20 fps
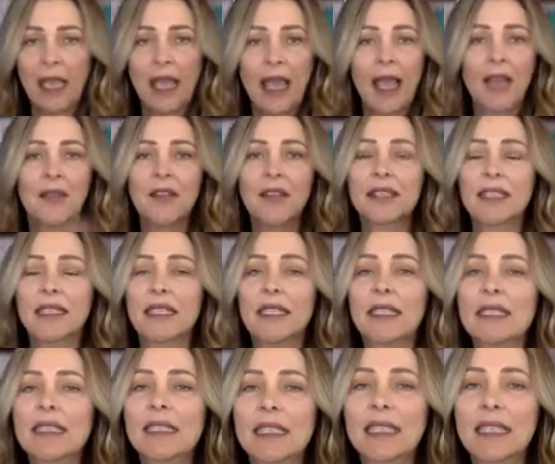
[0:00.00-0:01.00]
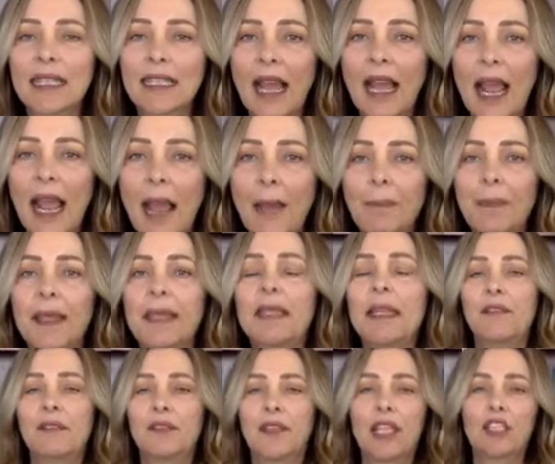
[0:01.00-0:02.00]
And this isn't going to happen
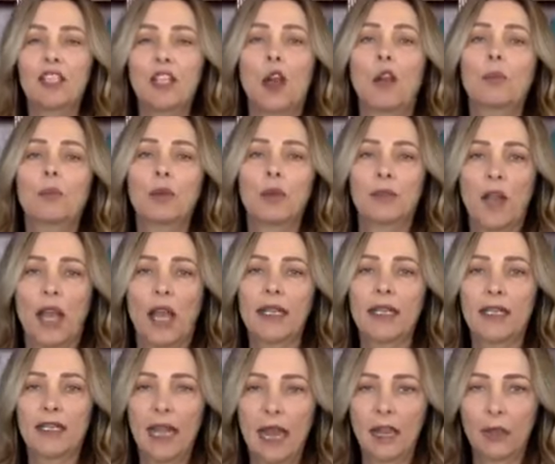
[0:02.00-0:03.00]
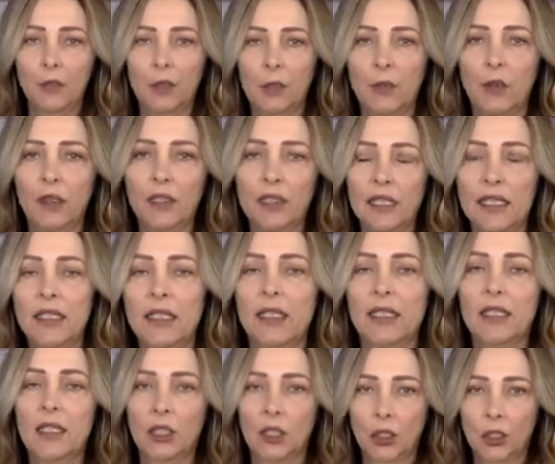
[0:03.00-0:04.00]
if they don't provide an equitable
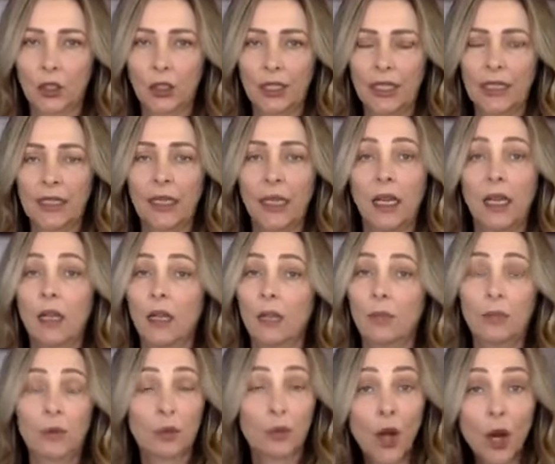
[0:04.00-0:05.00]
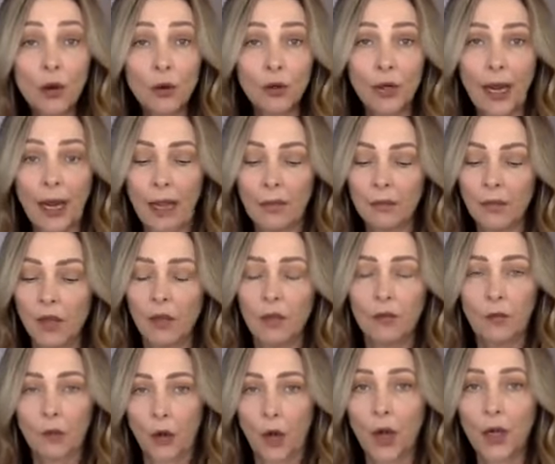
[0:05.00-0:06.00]
distance learning program
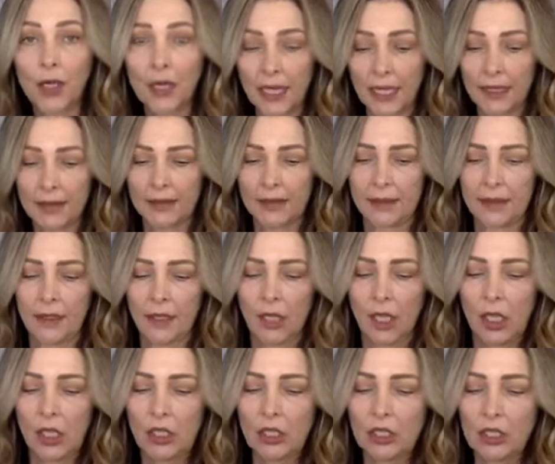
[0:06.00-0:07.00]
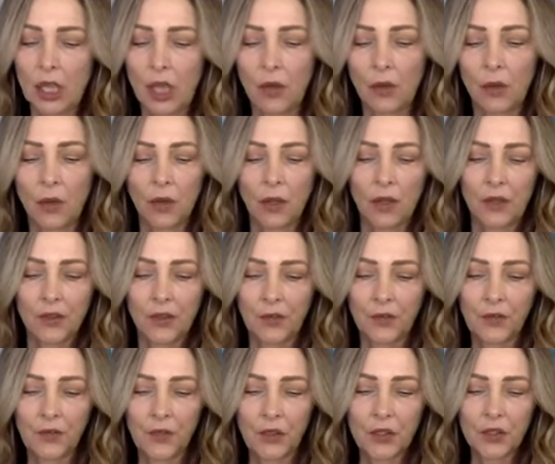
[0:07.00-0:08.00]
for our kids. So The
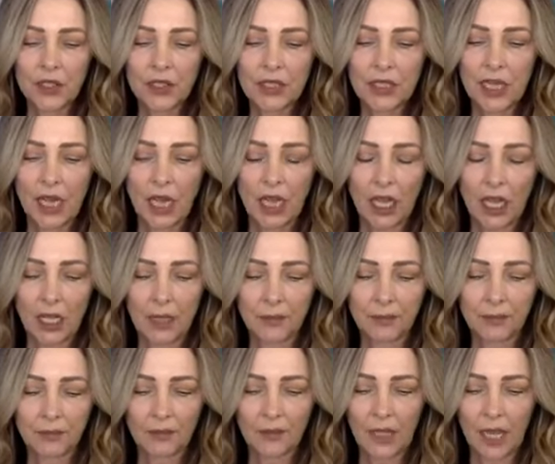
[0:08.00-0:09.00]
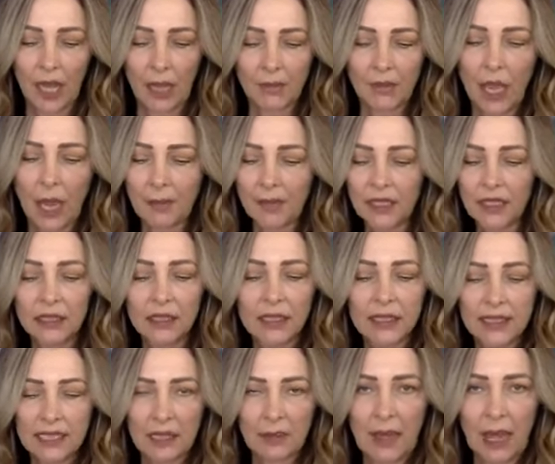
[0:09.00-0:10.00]
first, I'm going to
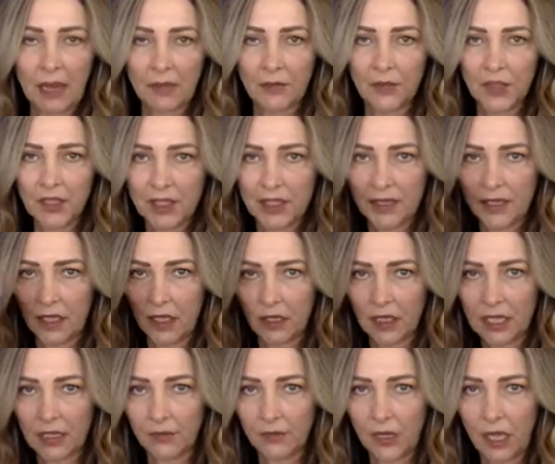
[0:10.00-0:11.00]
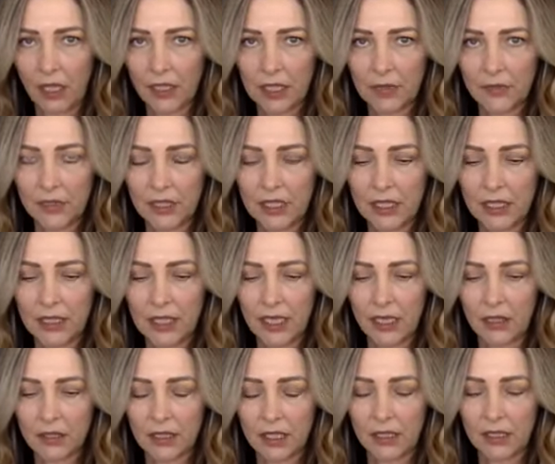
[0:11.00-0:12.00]
list them out first, and then I'll give you
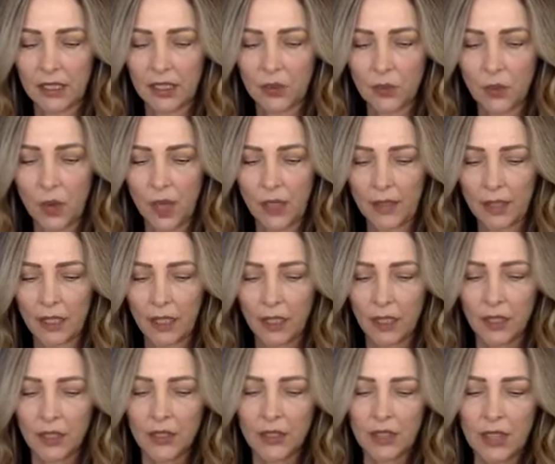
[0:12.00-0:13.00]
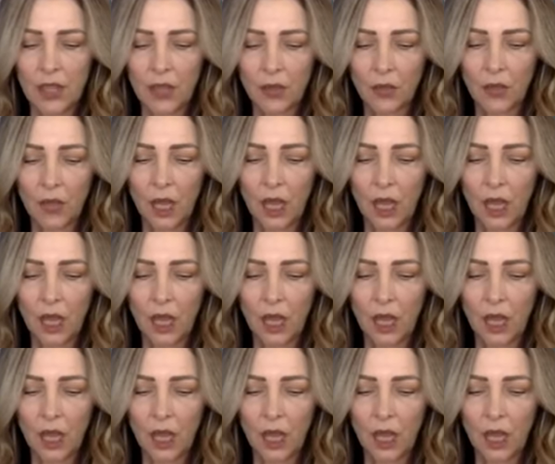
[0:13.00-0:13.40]
details on each one. So